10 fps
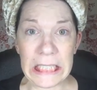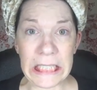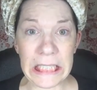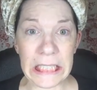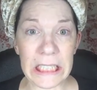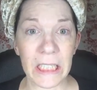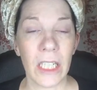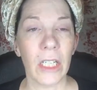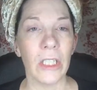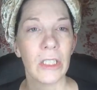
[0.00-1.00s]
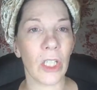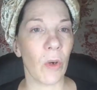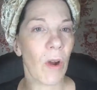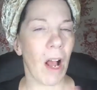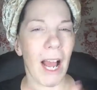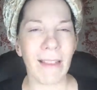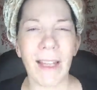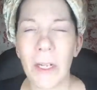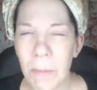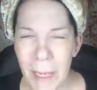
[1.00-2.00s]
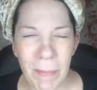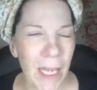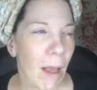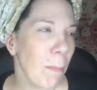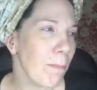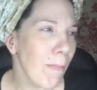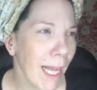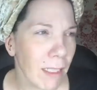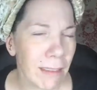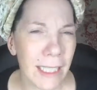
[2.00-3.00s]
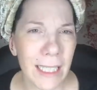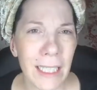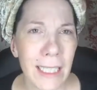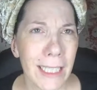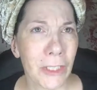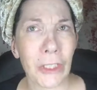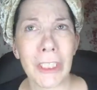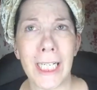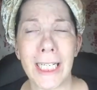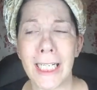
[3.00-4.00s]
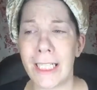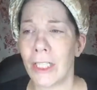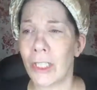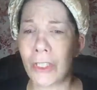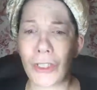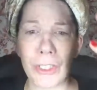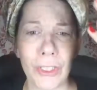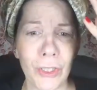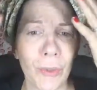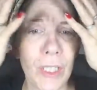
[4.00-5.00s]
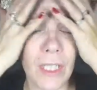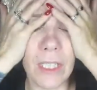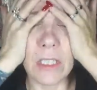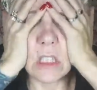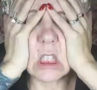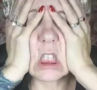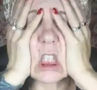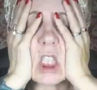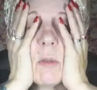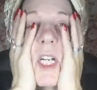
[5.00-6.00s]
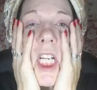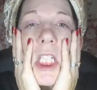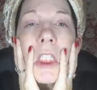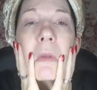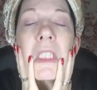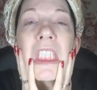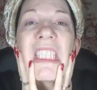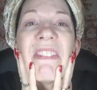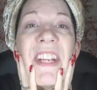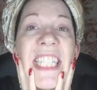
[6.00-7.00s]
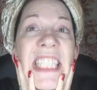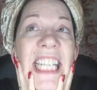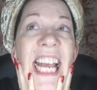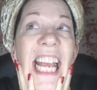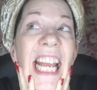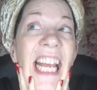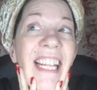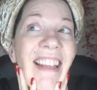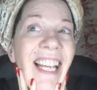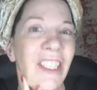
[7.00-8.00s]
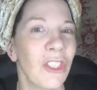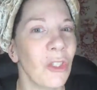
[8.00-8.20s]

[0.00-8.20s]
Ugh. So I thought it might be mildly entertaining to see what I can do with this space and then